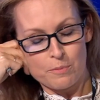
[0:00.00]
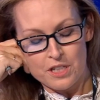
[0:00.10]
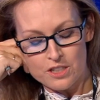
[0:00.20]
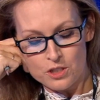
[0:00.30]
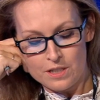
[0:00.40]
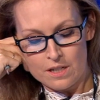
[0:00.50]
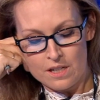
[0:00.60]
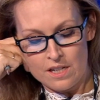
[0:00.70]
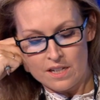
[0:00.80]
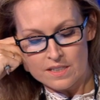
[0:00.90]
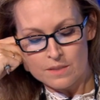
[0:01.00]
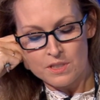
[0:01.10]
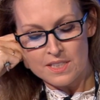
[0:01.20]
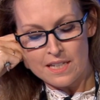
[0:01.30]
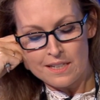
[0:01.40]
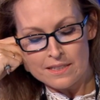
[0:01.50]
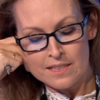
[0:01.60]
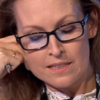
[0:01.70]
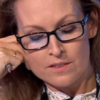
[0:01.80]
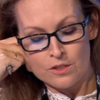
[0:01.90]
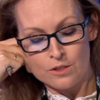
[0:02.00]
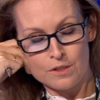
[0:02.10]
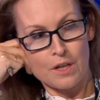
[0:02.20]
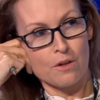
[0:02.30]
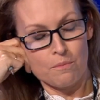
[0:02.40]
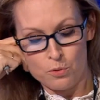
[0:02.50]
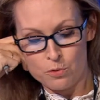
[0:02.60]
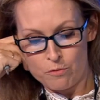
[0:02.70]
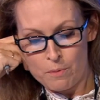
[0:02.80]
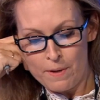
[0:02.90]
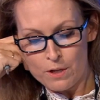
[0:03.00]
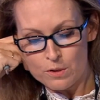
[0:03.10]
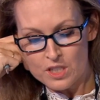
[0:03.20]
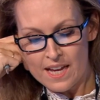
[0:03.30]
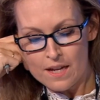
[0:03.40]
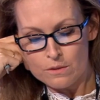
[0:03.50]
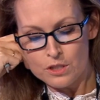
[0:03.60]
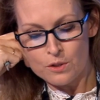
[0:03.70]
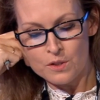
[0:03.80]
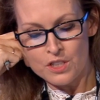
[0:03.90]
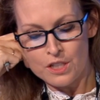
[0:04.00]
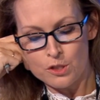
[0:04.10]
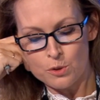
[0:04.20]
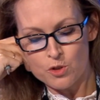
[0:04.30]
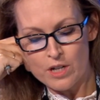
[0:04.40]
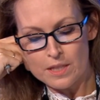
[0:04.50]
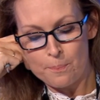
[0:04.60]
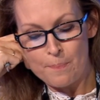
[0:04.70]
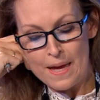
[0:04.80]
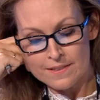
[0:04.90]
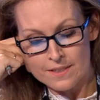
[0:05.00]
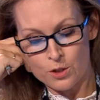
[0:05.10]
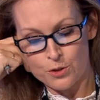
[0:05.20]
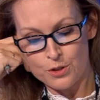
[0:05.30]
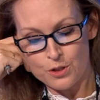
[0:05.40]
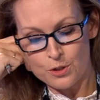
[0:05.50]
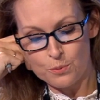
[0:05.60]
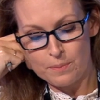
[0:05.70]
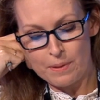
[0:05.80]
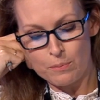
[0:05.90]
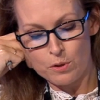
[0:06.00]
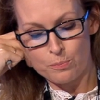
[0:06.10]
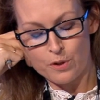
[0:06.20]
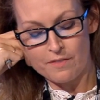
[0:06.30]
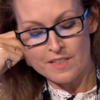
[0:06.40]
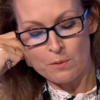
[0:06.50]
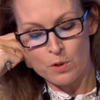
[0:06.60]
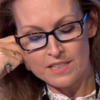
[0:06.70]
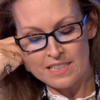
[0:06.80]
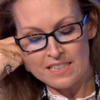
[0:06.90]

production a little earlier. Someone said, as things do go more remote, how do you continue to attract the best crew when people previously worked in